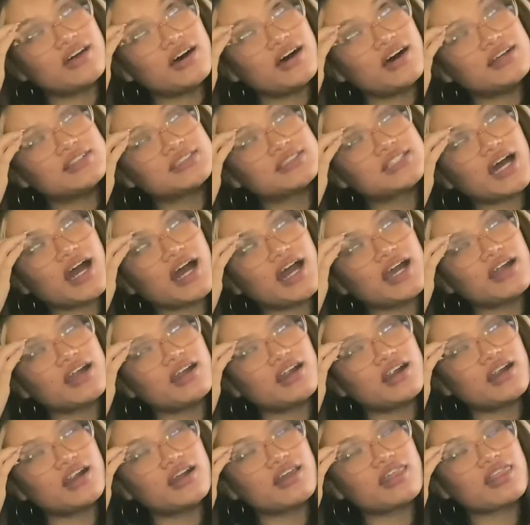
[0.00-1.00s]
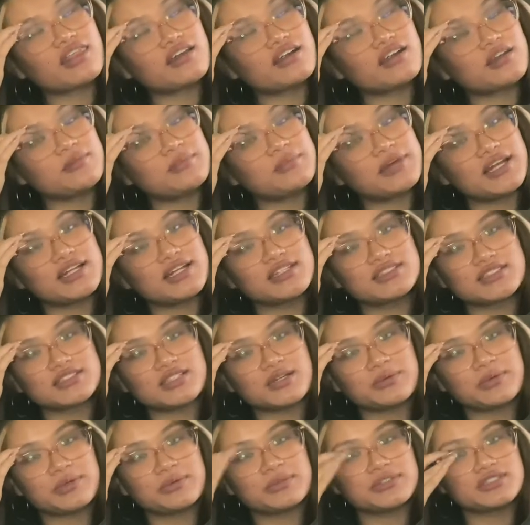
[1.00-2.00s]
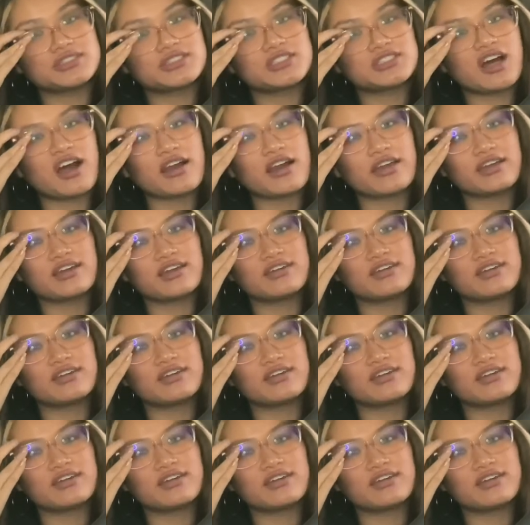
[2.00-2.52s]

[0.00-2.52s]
entire 30 minutes that we were just talking and